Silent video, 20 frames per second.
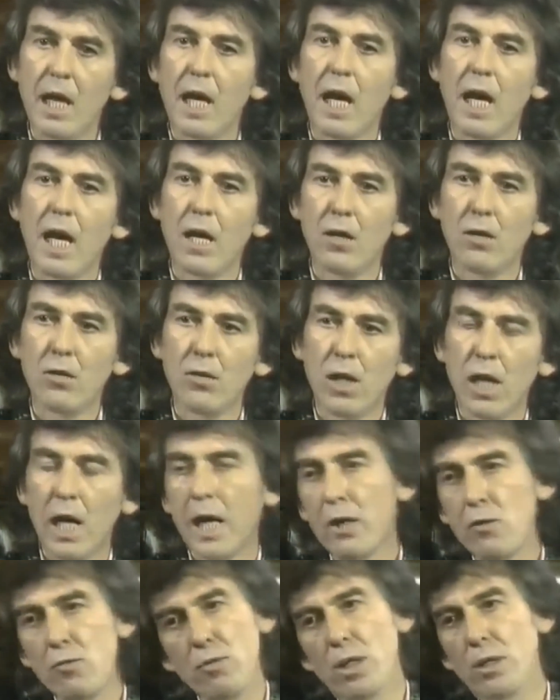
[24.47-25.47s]
how
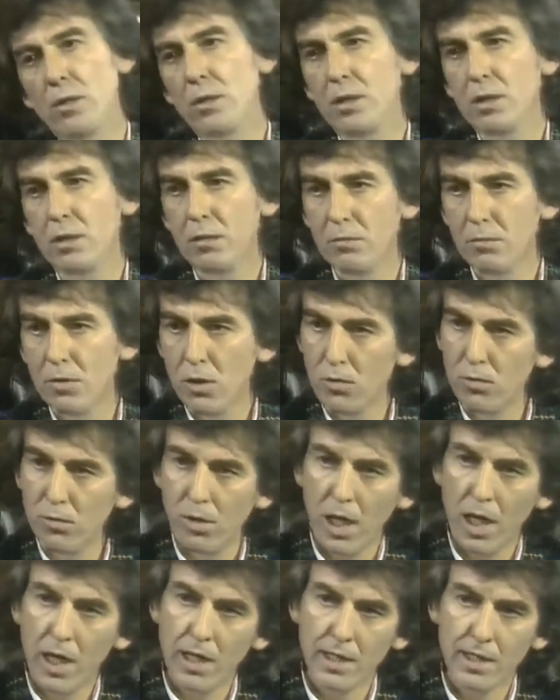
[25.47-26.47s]
I wrote two
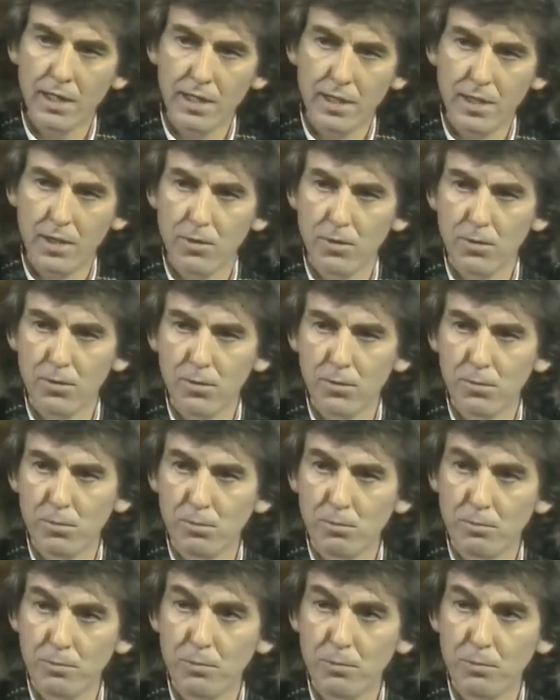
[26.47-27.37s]
lines to